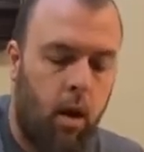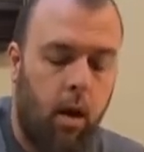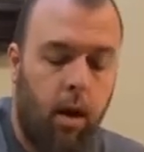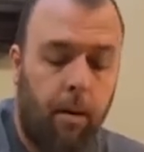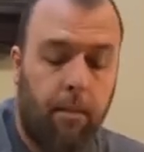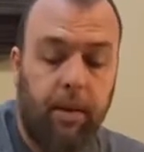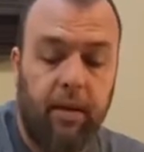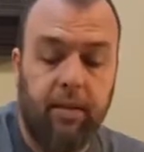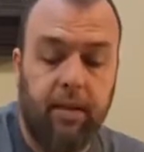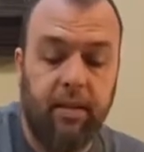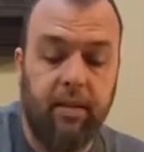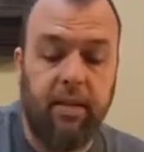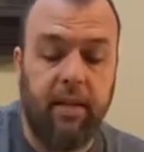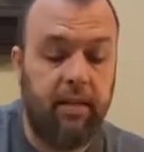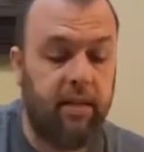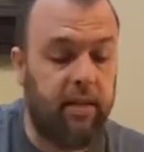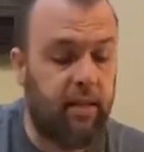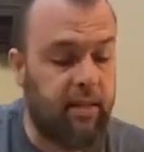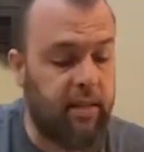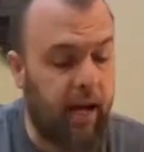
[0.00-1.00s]
But since
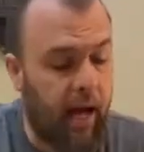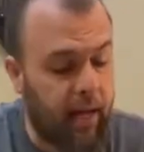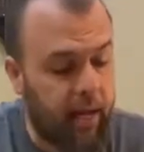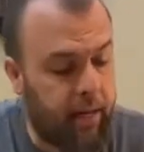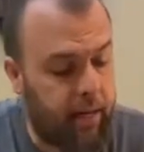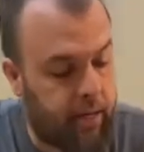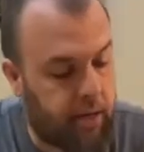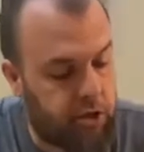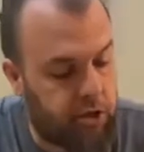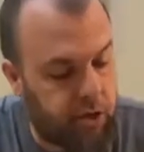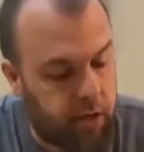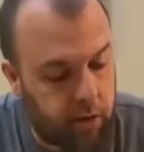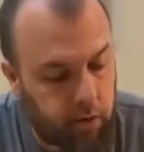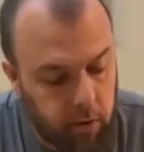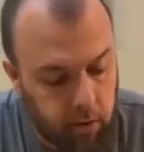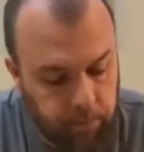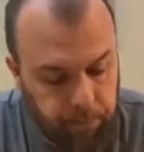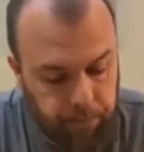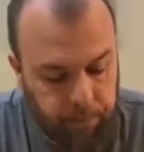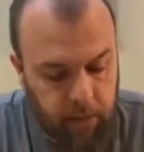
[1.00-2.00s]
he's a Takeda
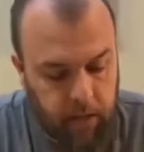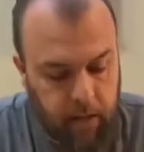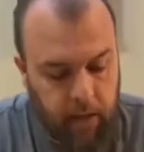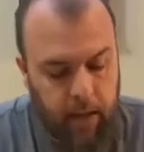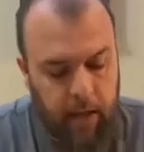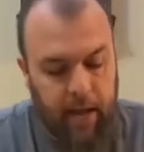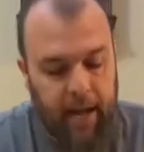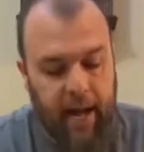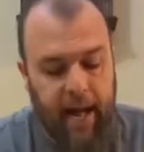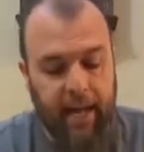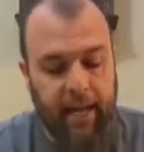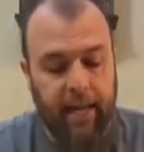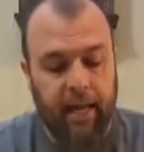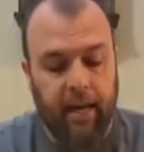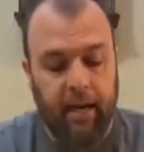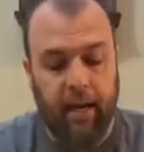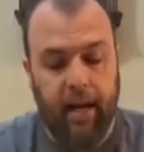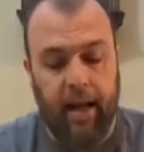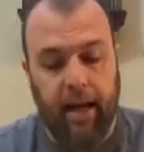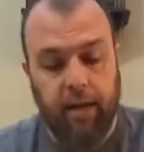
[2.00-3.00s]
general, I get
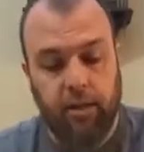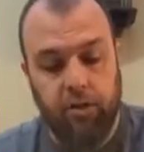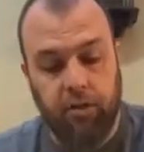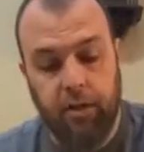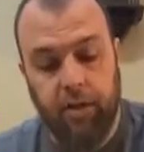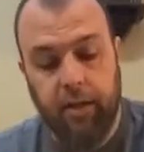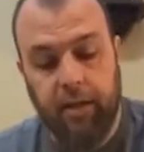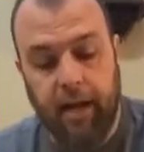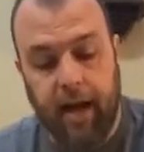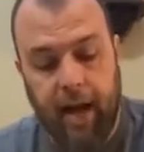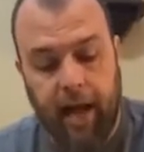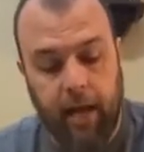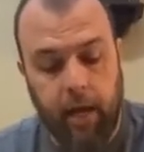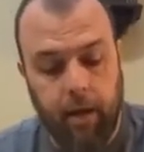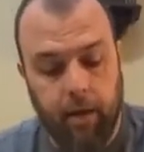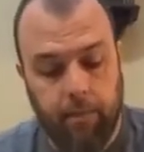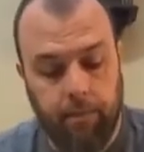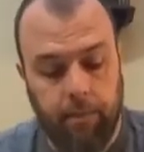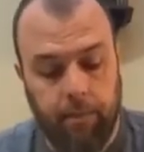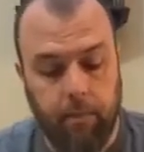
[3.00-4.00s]
an extra die.
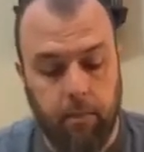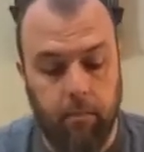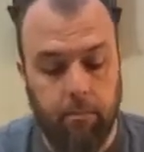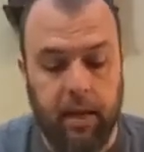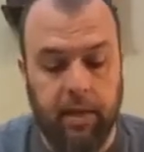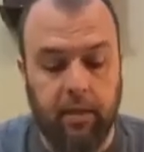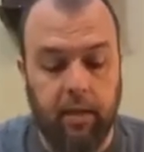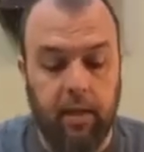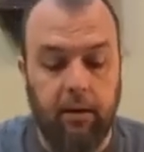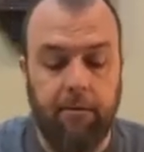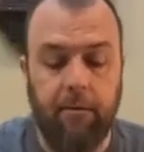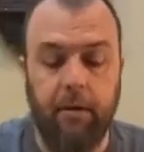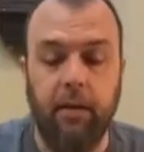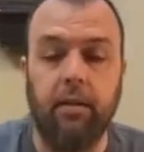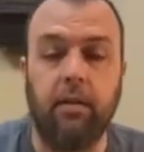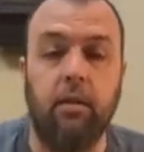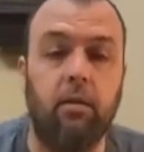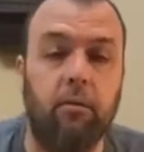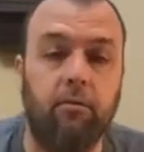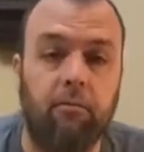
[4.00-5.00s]
My defense
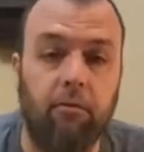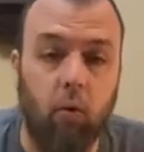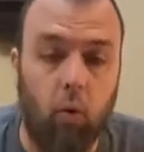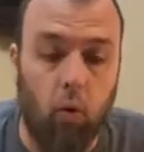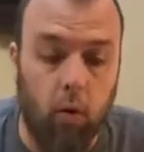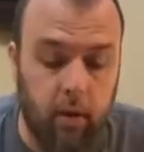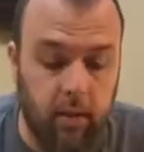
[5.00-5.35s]
is a 4